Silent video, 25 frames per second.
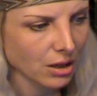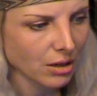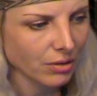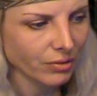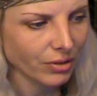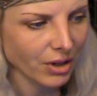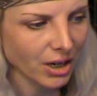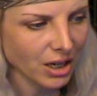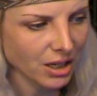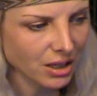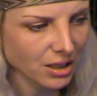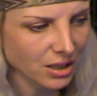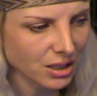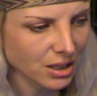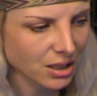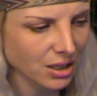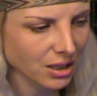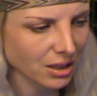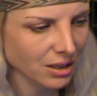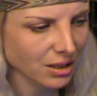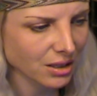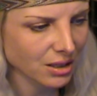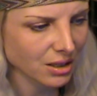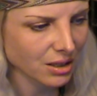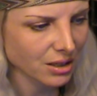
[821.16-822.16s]
For
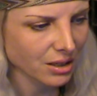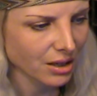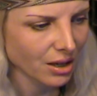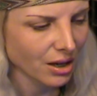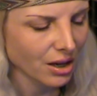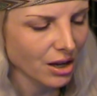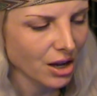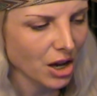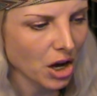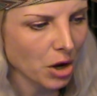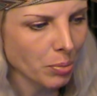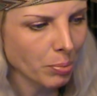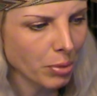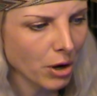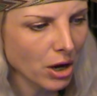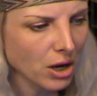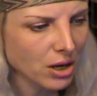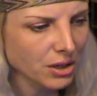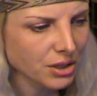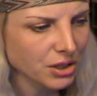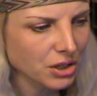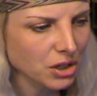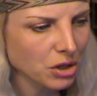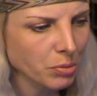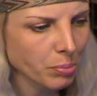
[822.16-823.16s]
instance, a
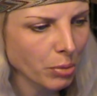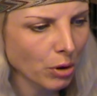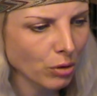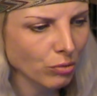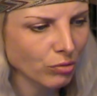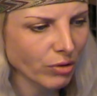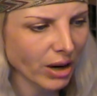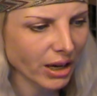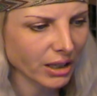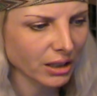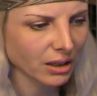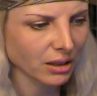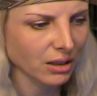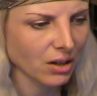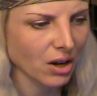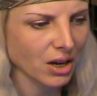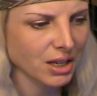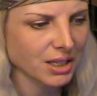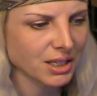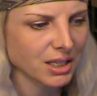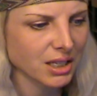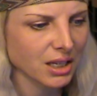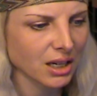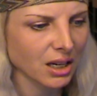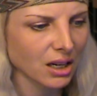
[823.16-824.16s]
person upon
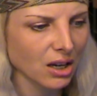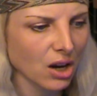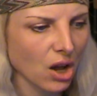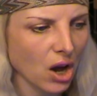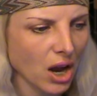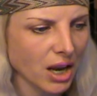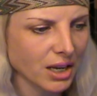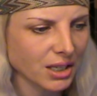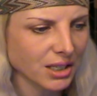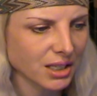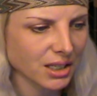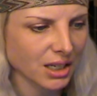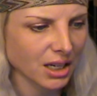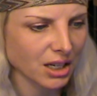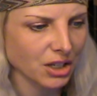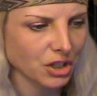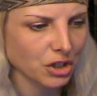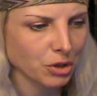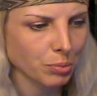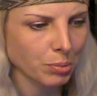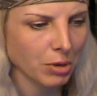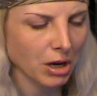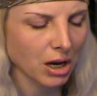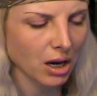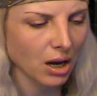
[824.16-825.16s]
recognising a lion skin
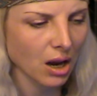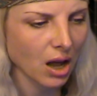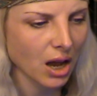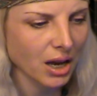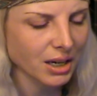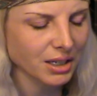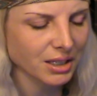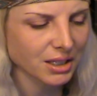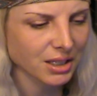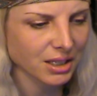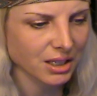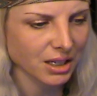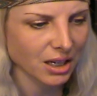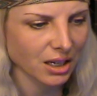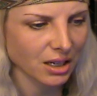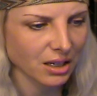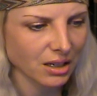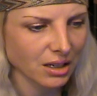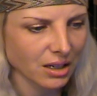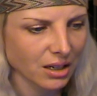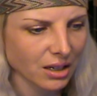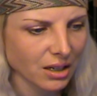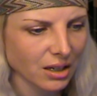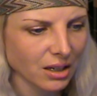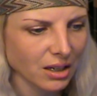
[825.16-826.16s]
to be a lion
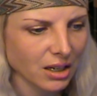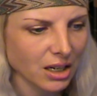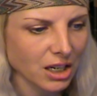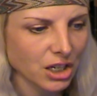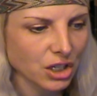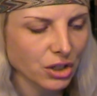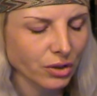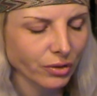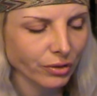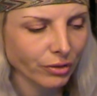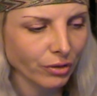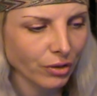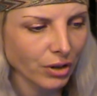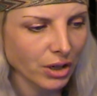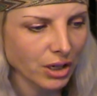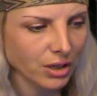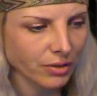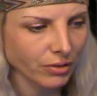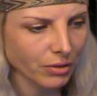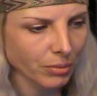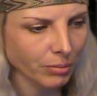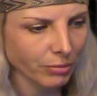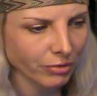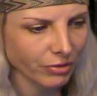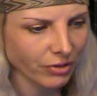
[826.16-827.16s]
skin is freed
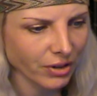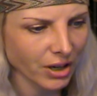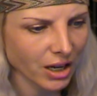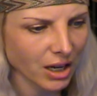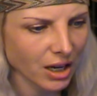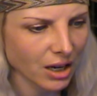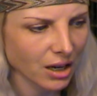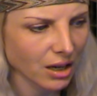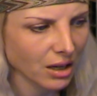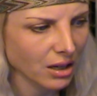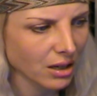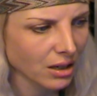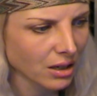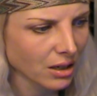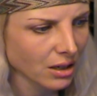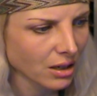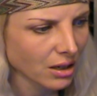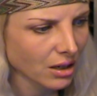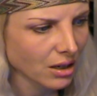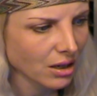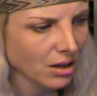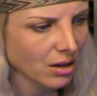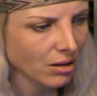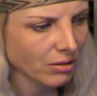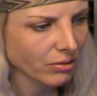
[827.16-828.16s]
from fear,
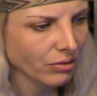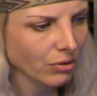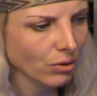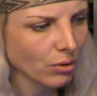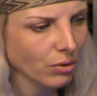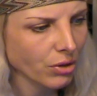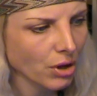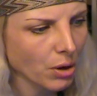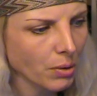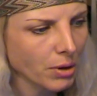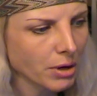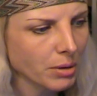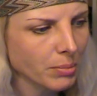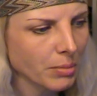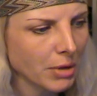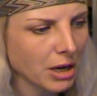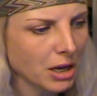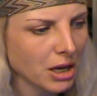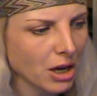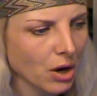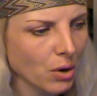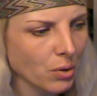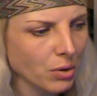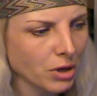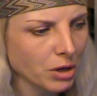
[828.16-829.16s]
for though it
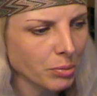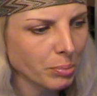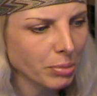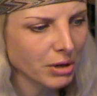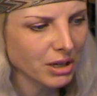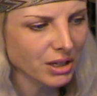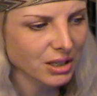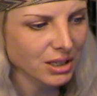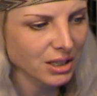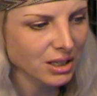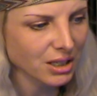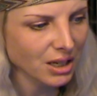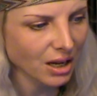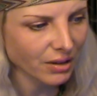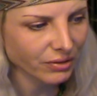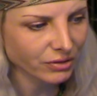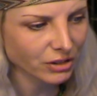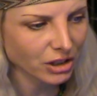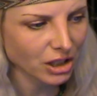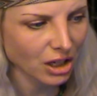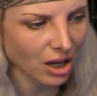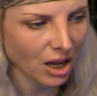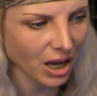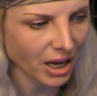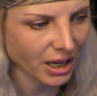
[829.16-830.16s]
may only be a
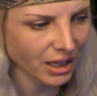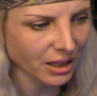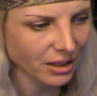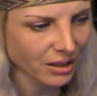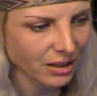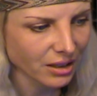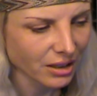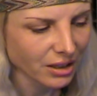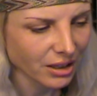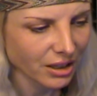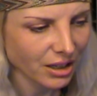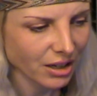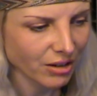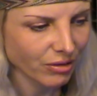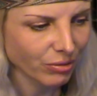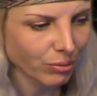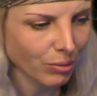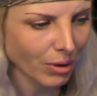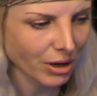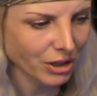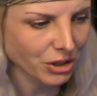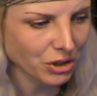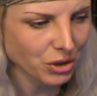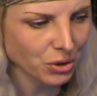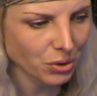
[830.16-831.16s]
stuffed lion, if
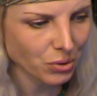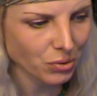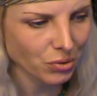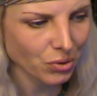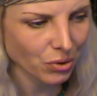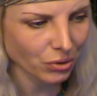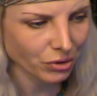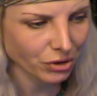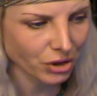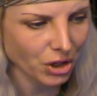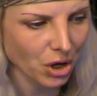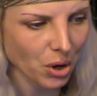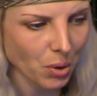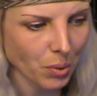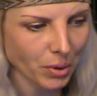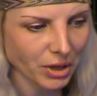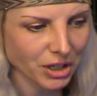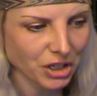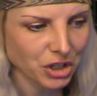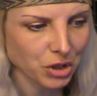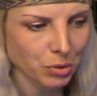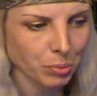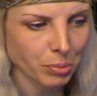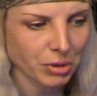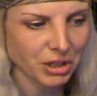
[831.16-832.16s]
one do not know
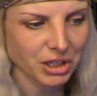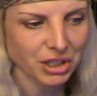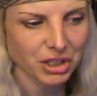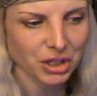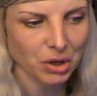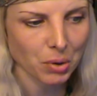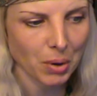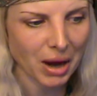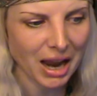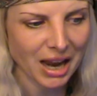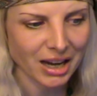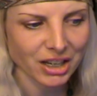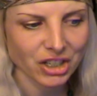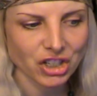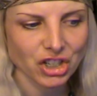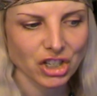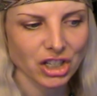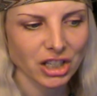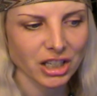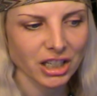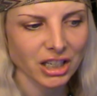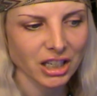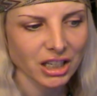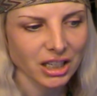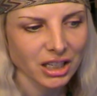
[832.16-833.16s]
it to be so
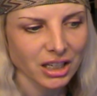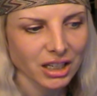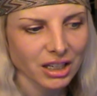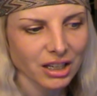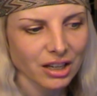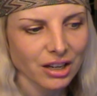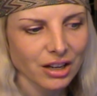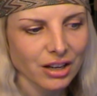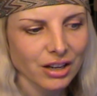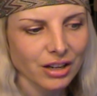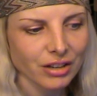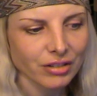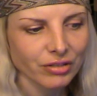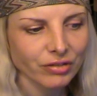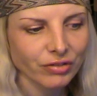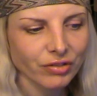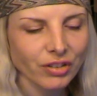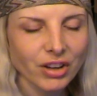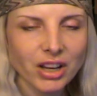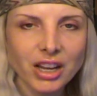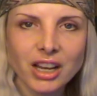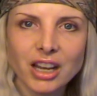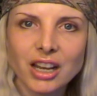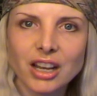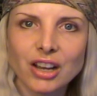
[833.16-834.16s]
actually,
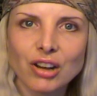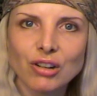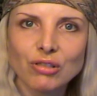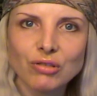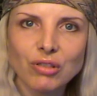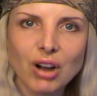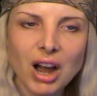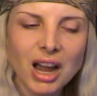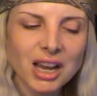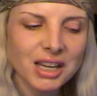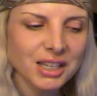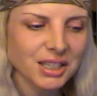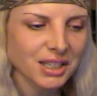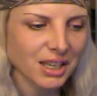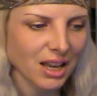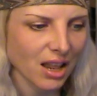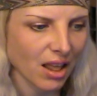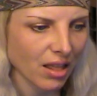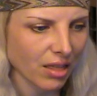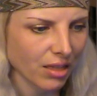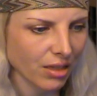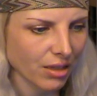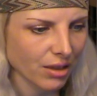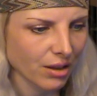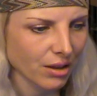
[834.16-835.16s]
fear
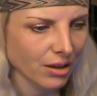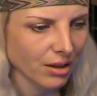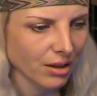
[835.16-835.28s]
ariseth.